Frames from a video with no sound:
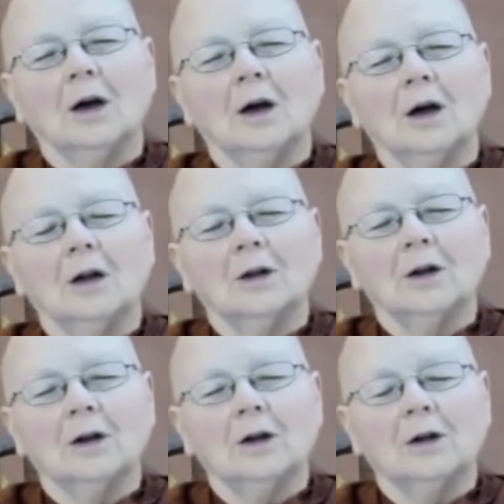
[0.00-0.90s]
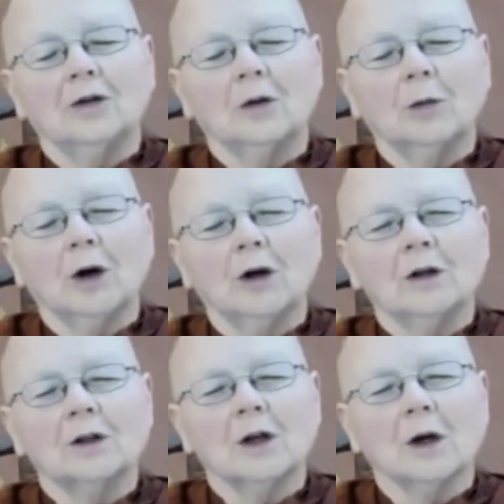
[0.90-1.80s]
And then if the mind
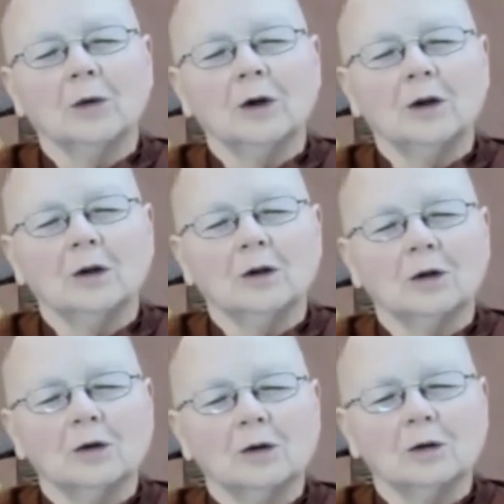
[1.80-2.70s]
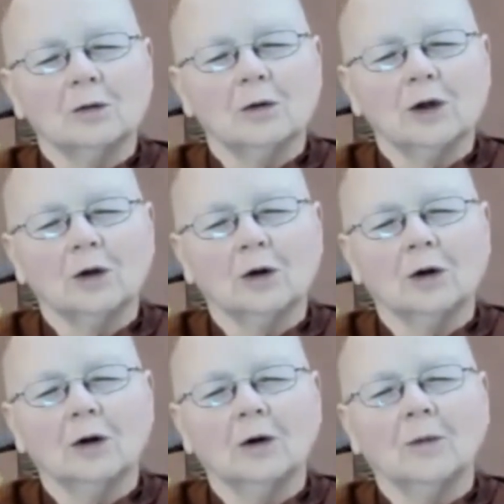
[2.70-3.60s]
is happy to
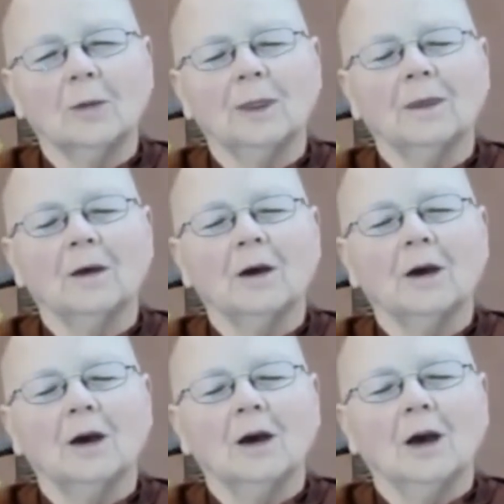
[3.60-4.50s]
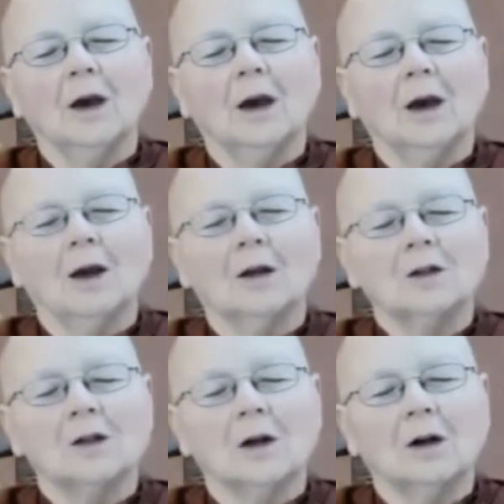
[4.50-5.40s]
return and
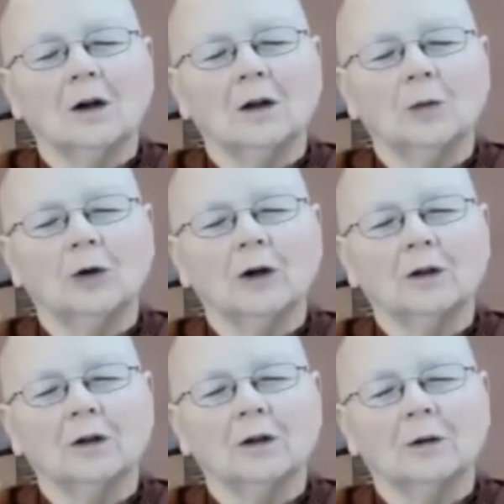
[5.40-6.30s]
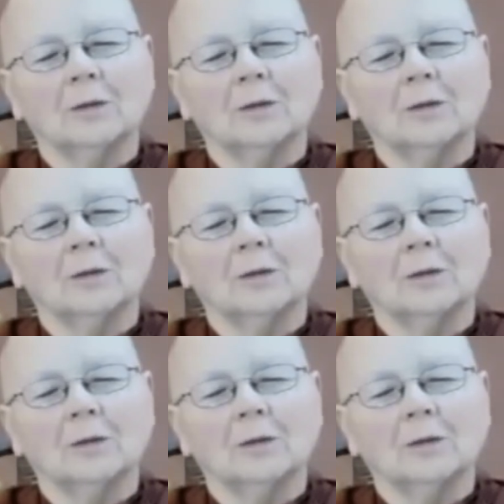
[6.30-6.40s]
settle on the breath.